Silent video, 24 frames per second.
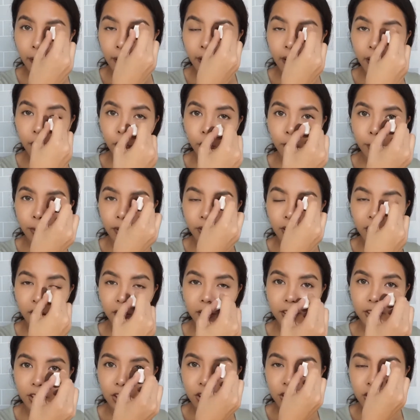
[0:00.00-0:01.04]

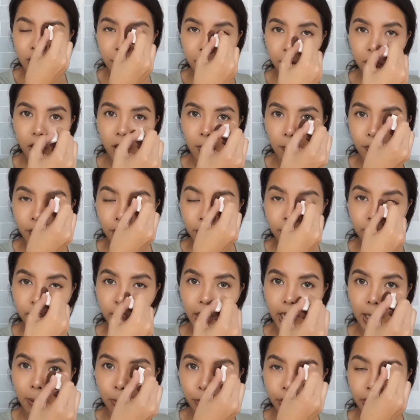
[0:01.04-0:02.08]
Everbalena is stepping up their
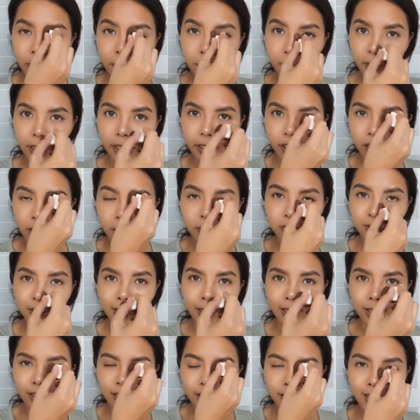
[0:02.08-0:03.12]
game with makeup
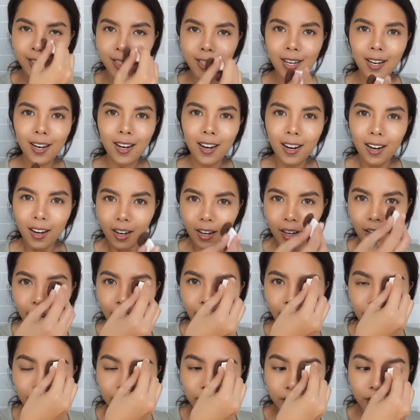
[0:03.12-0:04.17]
lately,
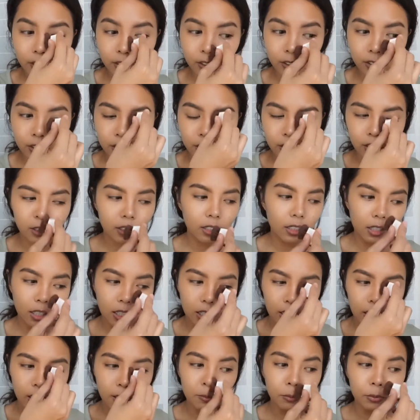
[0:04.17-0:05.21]
and
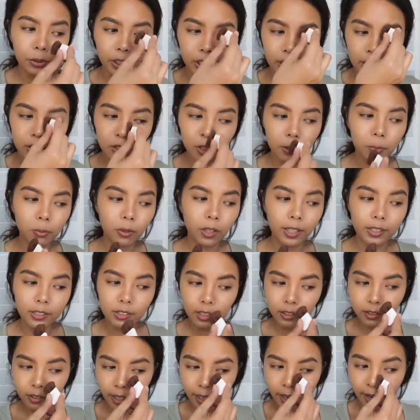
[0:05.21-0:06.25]
I'm really surprised
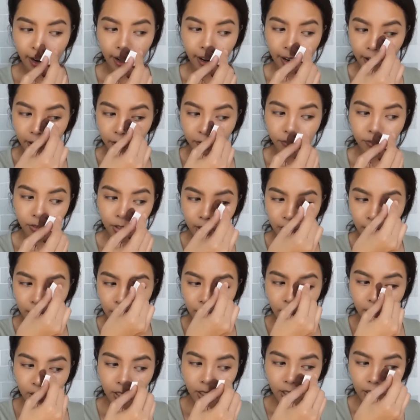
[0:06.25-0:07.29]
that they have
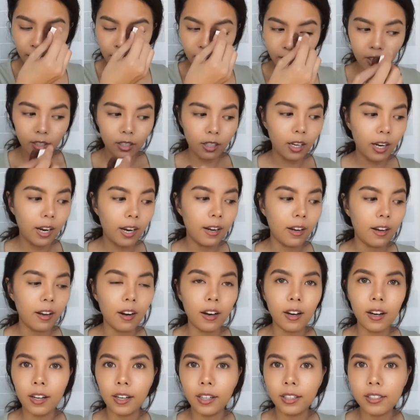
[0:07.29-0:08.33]
a
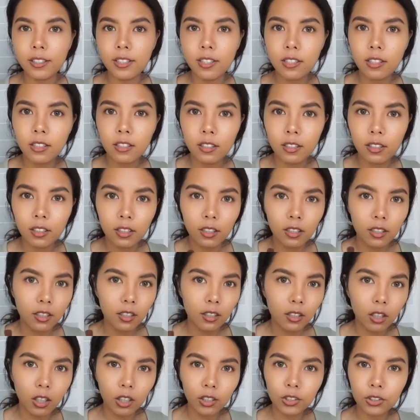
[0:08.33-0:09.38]
nice
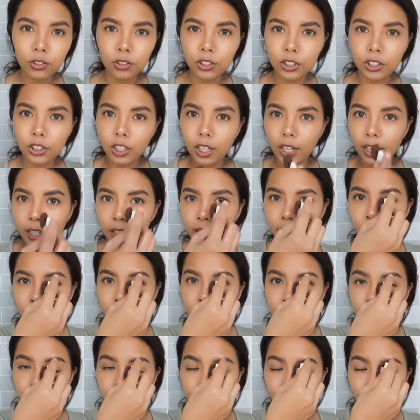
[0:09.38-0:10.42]
contour shade that
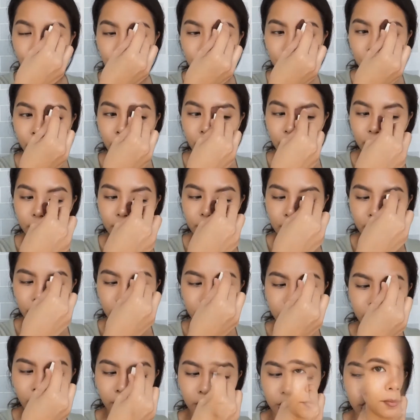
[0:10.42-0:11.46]
is for Morena
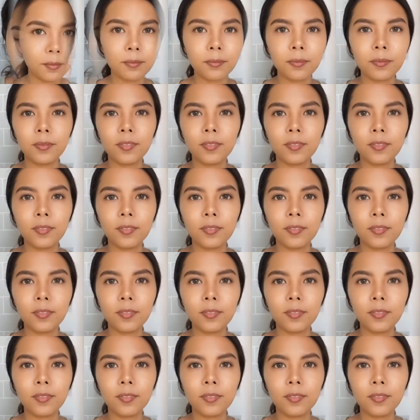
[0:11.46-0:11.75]
skin tone.